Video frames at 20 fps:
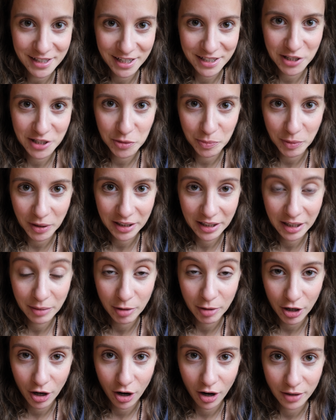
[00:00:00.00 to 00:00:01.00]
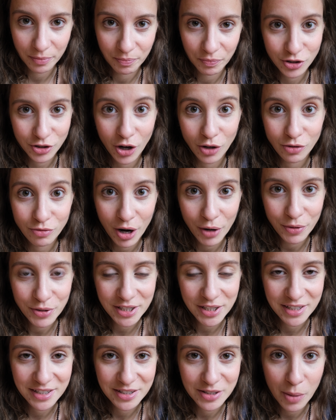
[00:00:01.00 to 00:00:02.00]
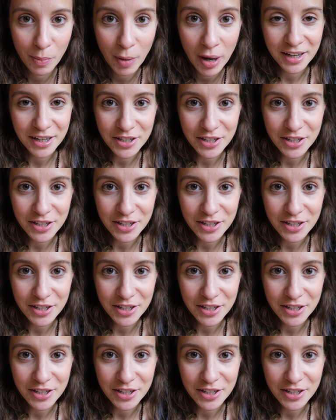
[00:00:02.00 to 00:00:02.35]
that's the speed limit on toll roads in summer,